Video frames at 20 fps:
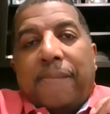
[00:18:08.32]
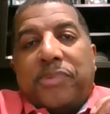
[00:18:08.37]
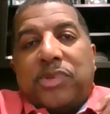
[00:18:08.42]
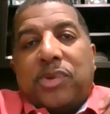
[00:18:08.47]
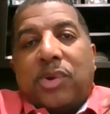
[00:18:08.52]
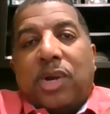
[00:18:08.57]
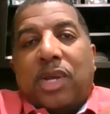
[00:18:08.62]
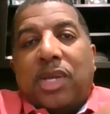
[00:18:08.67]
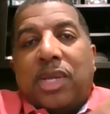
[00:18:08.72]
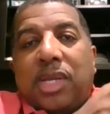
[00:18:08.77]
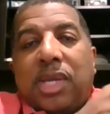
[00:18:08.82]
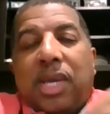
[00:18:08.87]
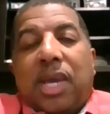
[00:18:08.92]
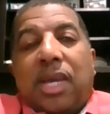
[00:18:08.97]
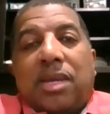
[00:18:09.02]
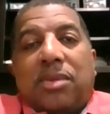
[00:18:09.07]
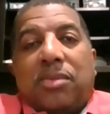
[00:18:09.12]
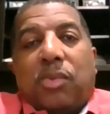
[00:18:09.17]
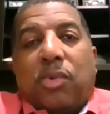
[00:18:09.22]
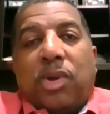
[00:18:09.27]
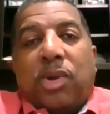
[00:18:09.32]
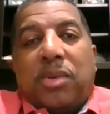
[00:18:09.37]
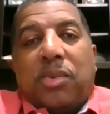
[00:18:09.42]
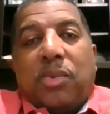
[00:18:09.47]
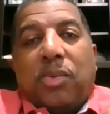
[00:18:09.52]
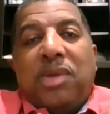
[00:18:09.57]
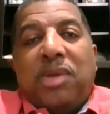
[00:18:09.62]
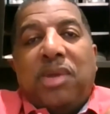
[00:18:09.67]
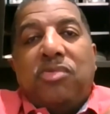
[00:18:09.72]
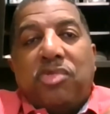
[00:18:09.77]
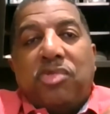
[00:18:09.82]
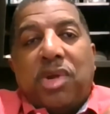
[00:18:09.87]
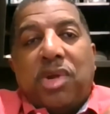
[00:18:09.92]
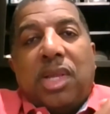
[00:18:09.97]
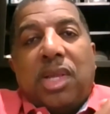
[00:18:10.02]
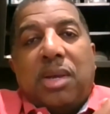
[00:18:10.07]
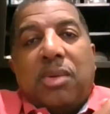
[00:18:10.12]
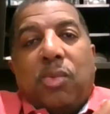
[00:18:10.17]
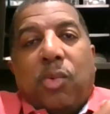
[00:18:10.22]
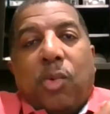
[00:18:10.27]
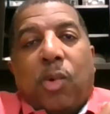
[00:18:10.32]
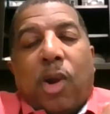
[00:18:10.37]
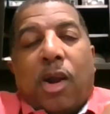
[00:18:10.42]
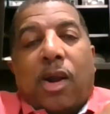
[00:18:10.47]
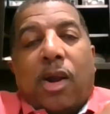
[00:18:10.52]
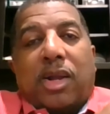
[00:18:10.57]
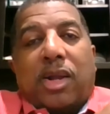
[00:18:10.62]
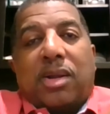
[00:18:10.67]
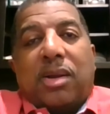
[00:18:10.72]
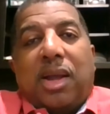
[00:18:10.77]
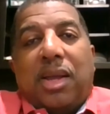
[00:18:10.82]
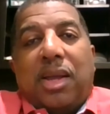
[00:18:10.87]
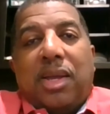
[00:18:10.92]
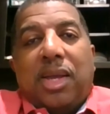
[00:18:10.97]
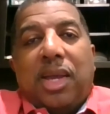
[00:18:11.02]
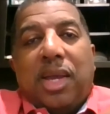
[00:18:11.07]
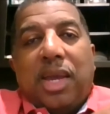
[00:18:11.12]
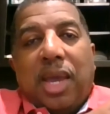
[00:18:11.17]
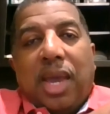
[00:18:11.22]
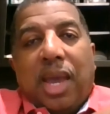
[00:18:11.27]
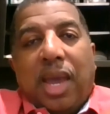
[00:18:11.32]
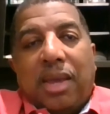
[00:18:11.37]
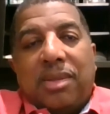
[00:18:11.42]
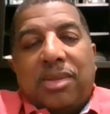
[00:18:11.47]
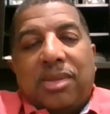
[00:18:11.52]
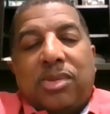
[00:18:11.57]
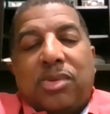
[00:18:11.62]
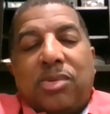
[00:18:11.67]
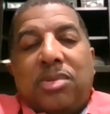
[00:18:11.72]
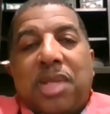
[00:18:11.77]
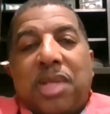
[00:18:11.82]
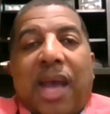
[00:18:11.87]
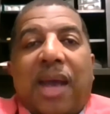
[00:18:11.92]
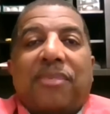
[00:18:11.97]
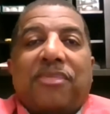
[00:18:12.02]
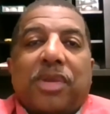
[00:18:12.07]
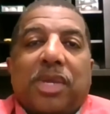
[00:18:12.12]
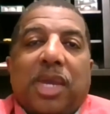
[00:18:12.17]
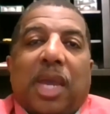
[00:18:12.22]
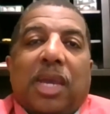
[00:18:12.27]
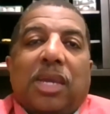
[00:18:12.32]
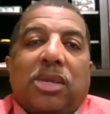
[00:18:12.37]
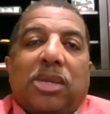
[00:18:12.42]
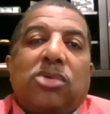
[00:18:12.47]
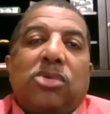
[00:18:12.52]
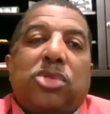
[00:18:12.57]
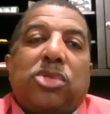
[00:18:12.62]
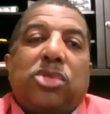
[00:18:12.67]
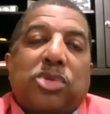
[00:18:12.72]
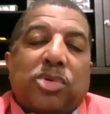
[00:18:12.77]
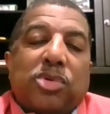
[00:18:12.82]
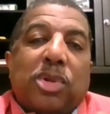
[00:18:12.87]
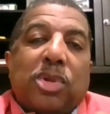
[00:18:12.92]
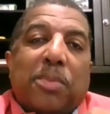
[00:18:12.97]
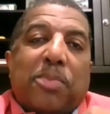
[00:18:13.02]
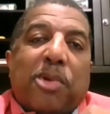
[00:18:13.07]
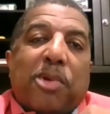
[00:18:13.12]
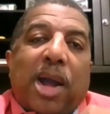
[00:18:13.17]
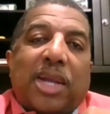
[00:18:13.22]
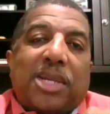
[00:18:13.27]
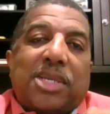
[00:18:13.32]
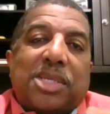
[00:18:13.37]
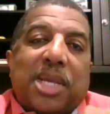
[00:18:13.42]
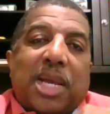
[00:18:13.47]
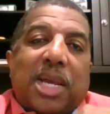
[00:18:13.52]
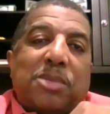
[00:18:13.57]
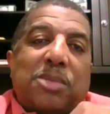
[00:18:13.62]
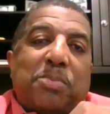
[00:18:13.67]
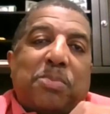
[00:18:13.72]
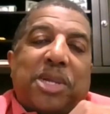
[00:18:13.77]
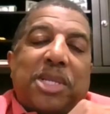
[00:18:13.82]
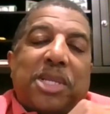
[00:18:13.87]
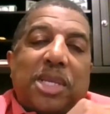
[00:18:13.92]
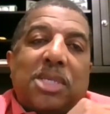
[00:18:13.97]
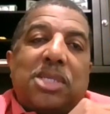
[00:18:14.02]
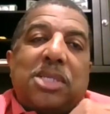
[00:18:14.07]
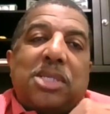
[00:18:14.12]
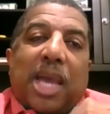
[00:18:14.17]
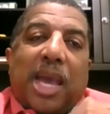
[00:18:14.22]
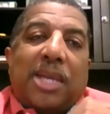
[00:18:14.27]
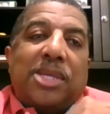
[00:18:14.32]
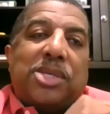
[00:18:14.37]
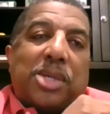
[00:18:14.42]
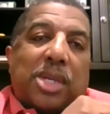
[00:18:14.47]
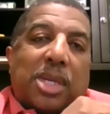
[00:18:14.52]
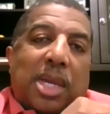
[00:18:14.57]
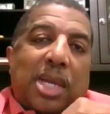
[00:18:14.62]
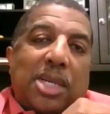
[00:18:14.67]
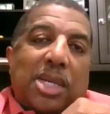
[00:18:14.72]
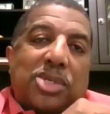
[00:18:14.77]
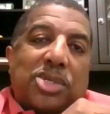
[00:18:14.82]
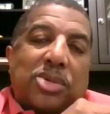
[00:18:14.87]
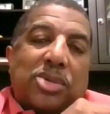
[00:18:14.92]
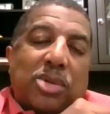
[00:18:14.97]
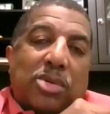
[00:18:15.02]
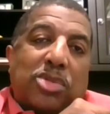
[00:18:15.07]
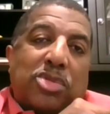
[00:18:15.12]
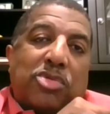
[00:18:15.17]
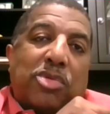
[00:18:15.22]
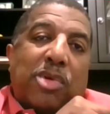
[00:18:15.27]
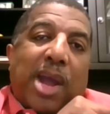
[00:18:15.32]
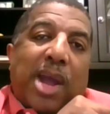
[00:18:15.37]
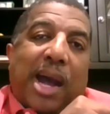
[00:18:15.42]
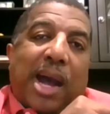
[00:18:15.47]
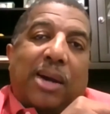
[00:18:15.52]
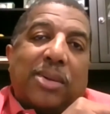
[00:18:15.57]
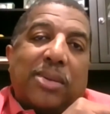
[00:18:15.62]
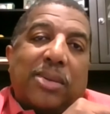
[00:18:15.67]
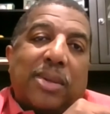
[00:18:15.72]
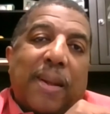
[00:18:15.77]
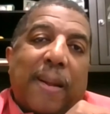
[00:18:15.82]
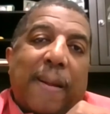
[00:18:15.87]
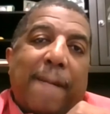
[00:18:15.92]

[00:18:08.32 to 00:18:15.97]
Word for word: So again, we really work to navigate you through the process, but it is educational throughout.